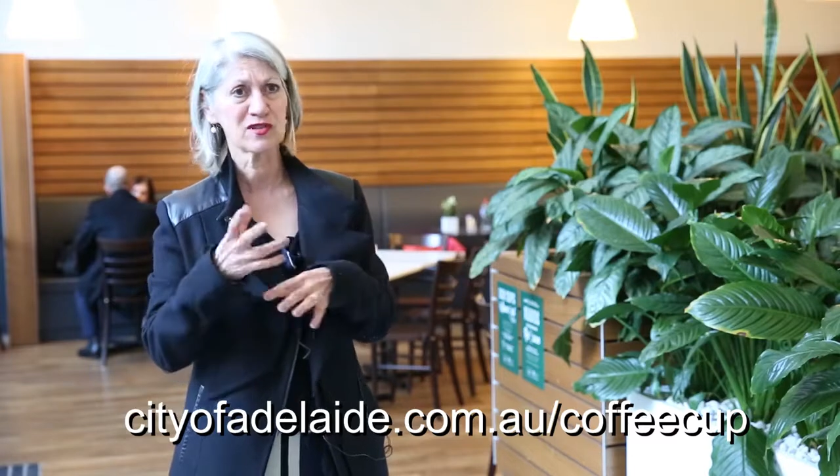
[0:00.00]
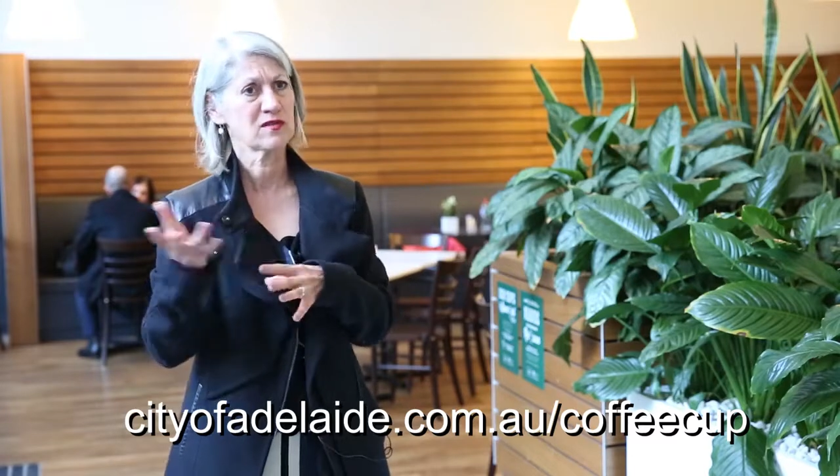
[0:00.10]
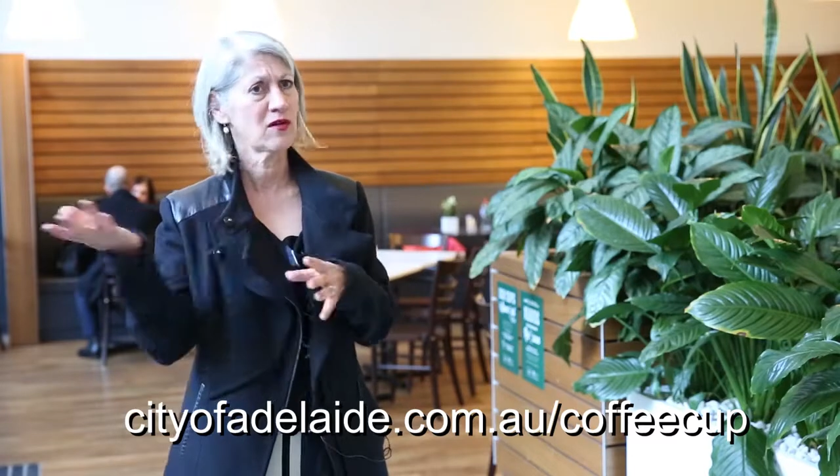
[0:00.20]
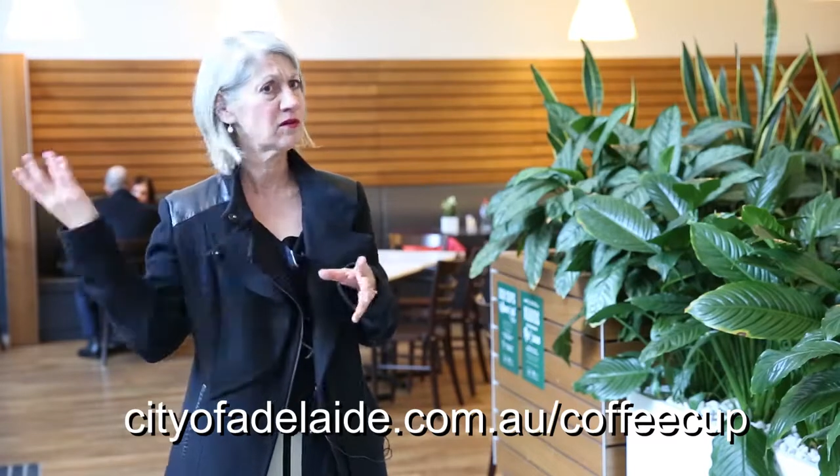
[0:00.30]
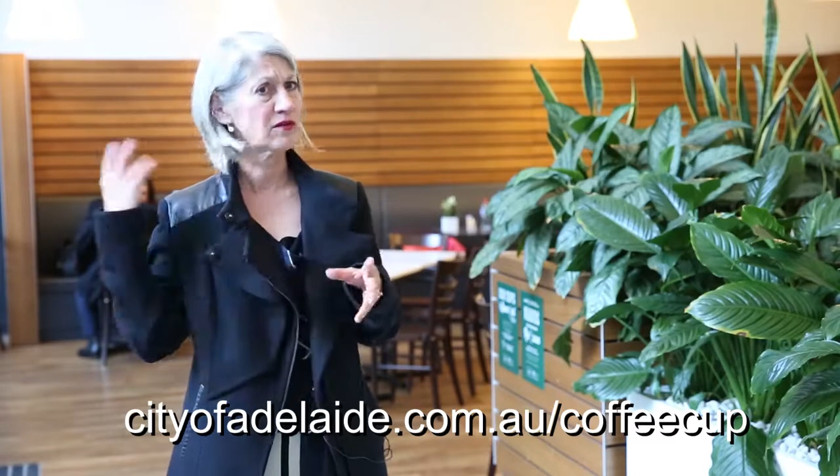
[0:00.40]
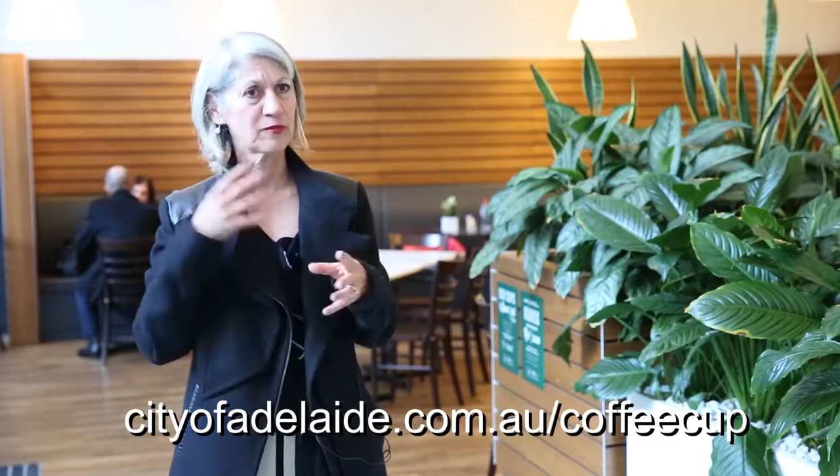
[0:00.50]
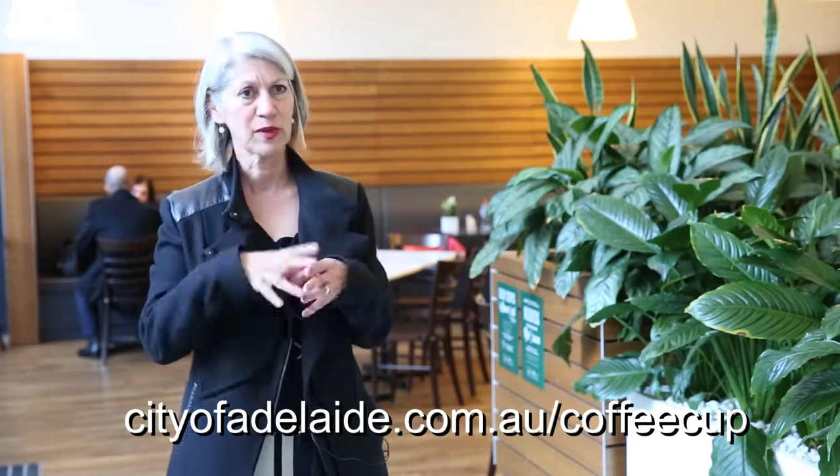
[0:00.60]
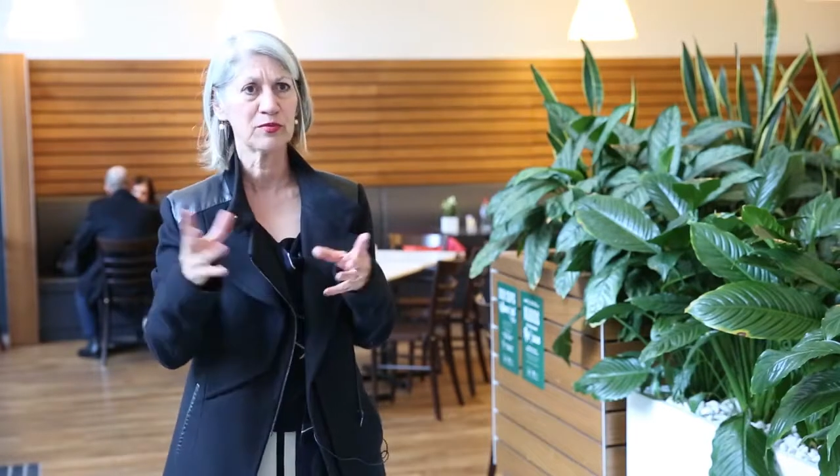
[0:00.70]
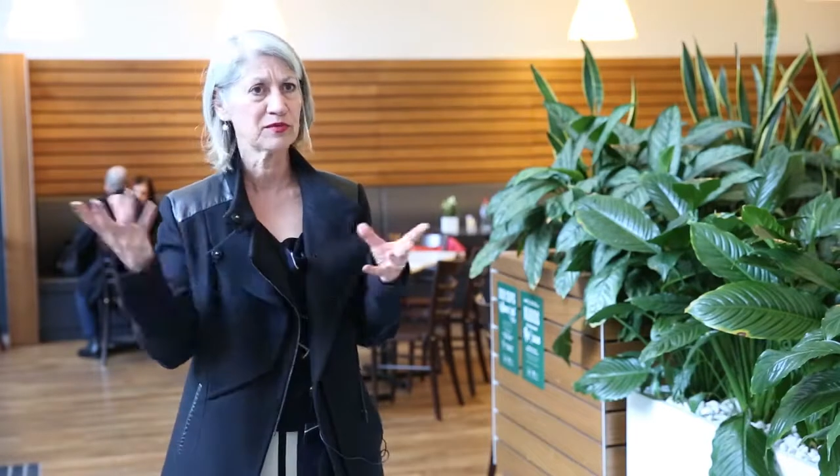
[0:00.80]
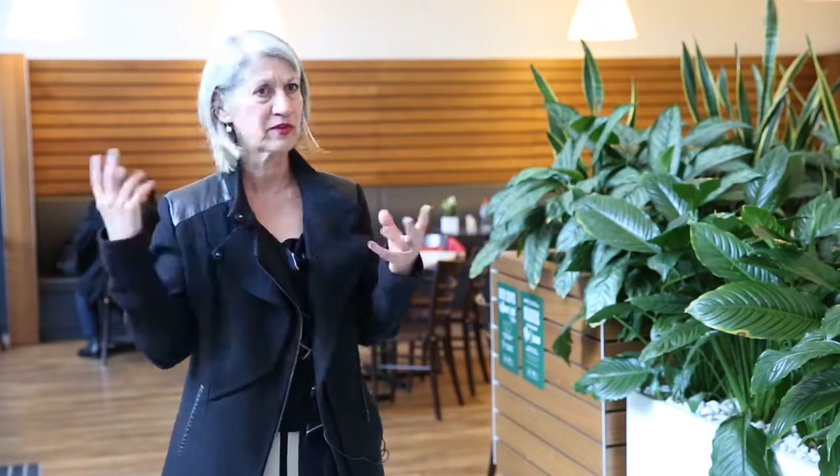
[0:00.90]
which is a whole lot of
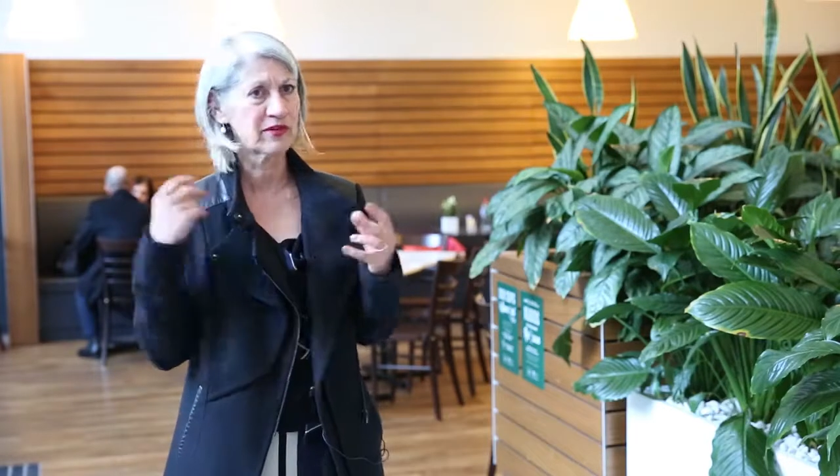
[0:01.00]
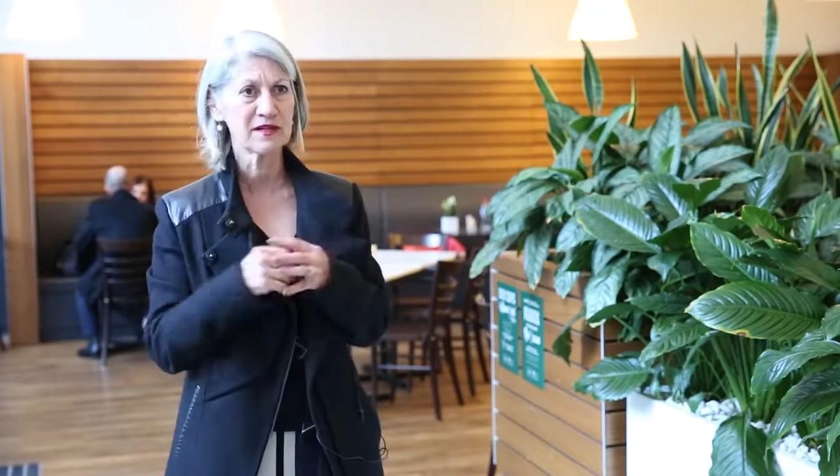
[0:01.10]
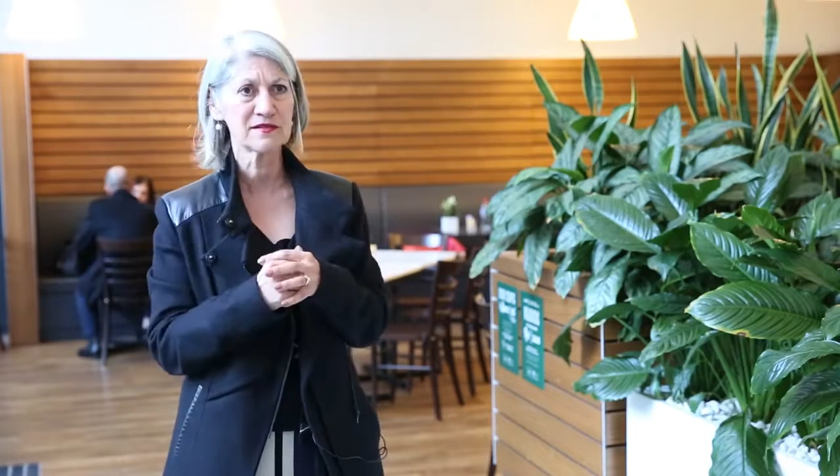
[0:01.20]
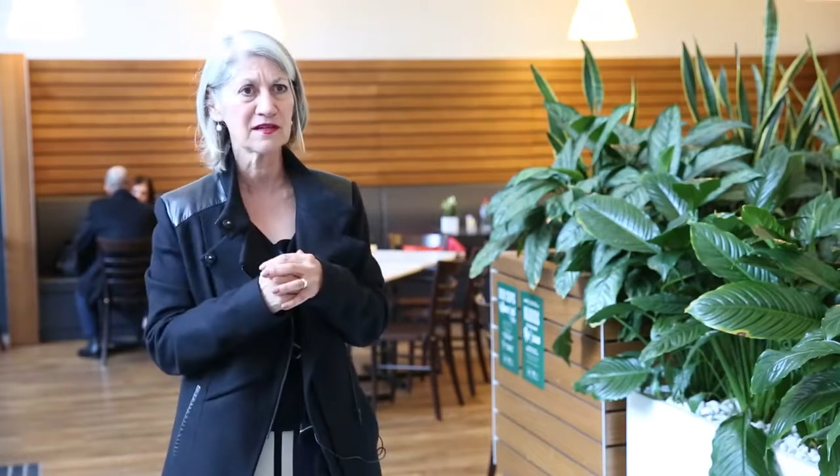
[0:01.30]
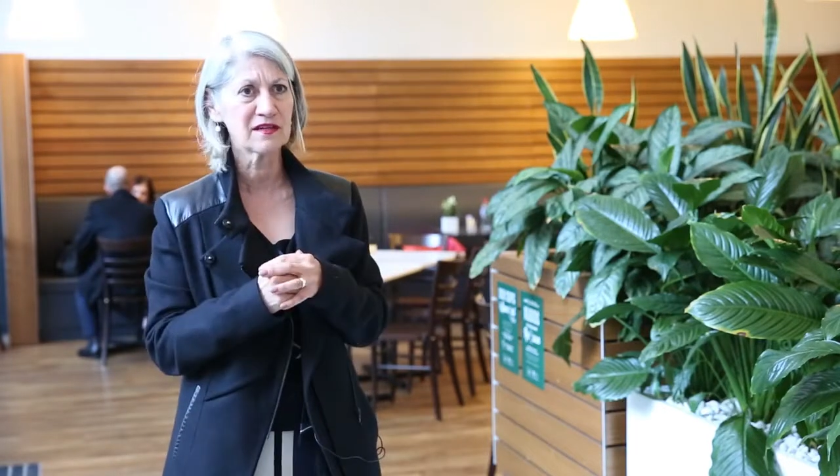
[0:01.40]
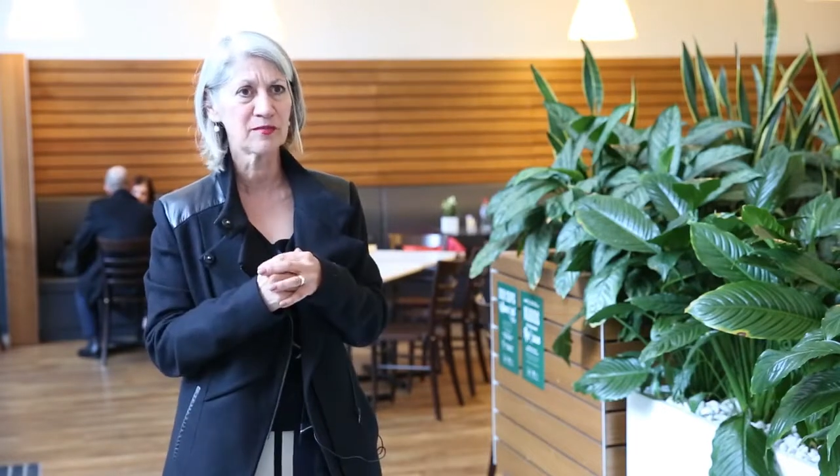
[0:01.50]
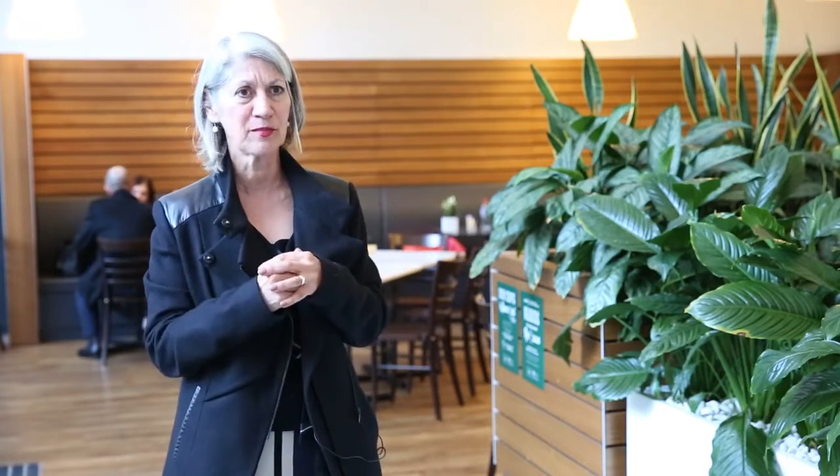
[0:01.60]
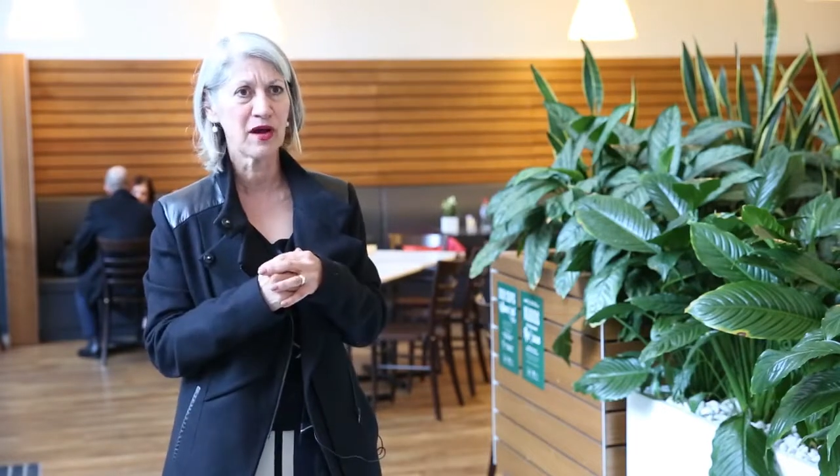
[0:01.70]
people that are outside the